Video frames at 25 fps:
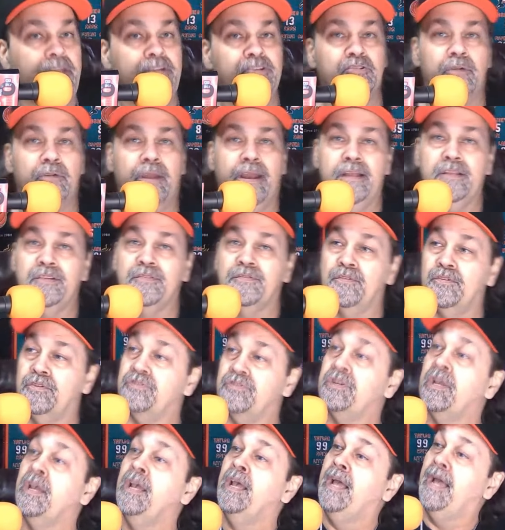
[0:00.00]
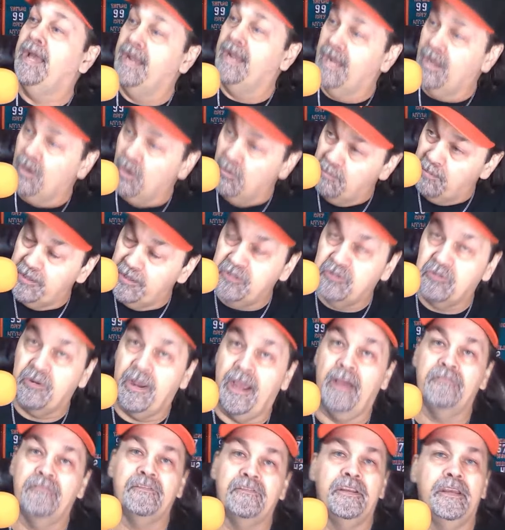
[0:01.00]
transfers and I hope we
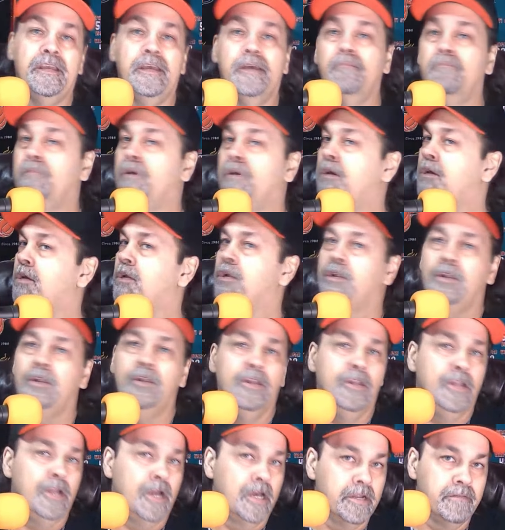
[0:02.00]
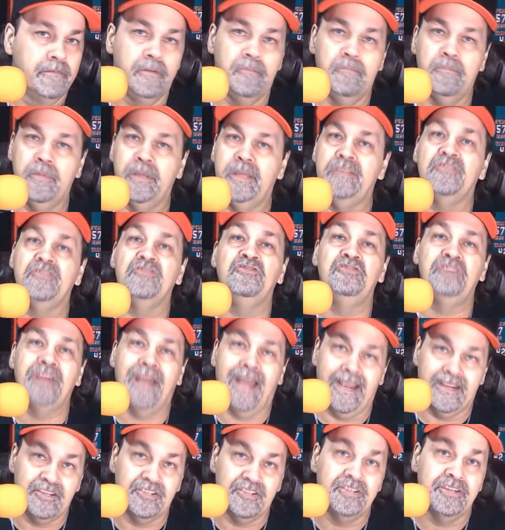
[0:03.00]
draft him. None of it means
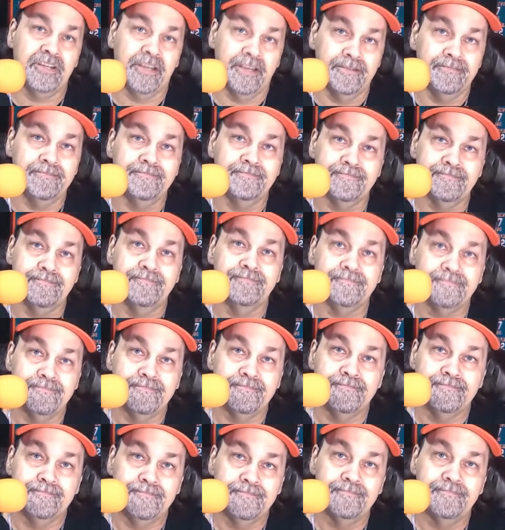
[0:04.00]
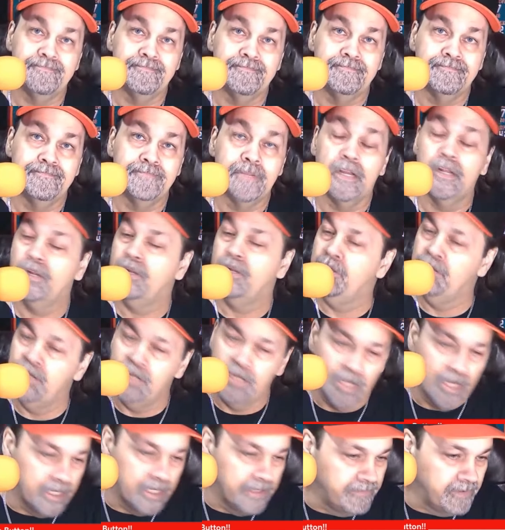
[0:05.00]
jack shit.
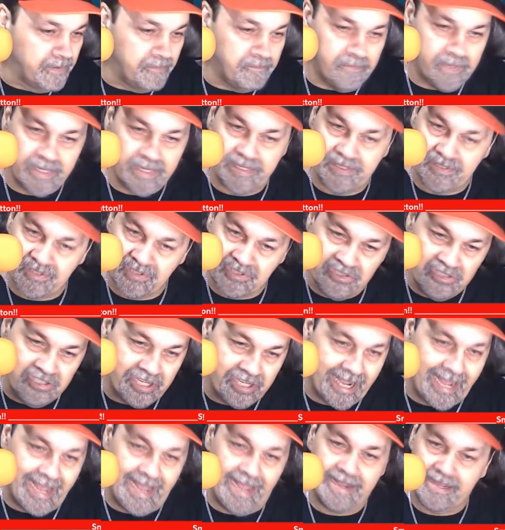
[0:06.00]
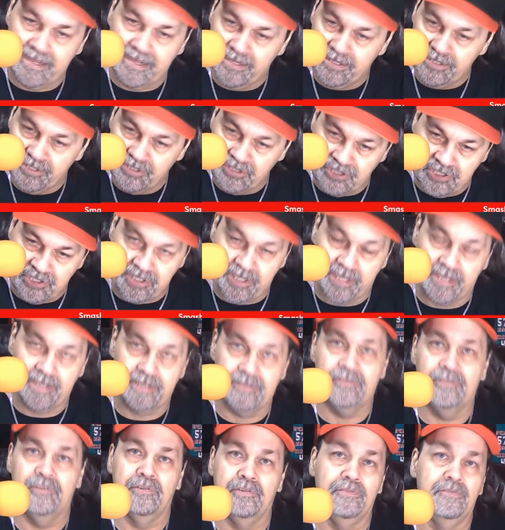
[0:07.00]
None of it means jack shit,
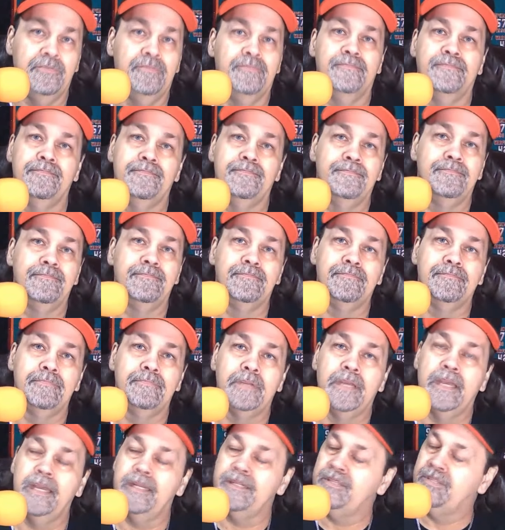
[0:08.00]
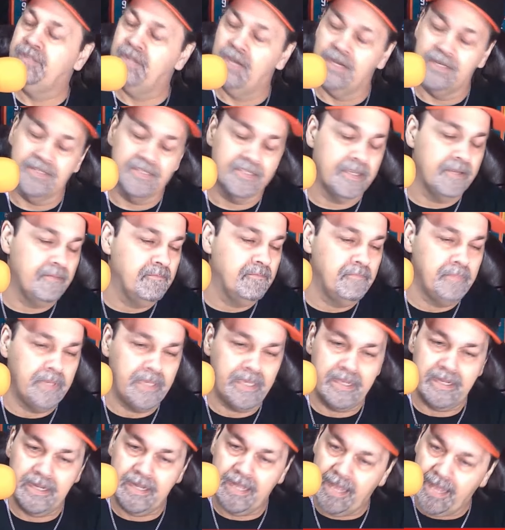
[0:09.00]
dude. It doesn't
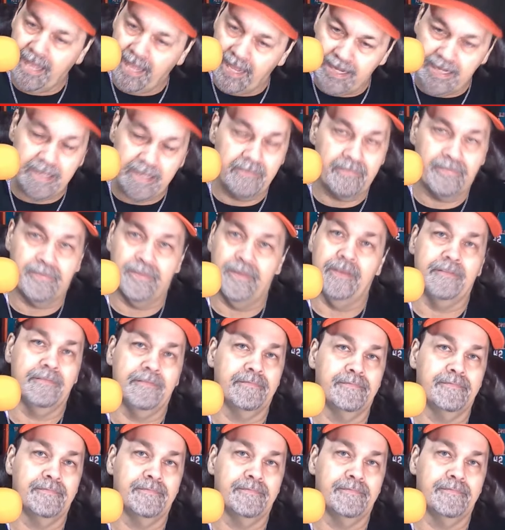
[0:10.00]
mean anything.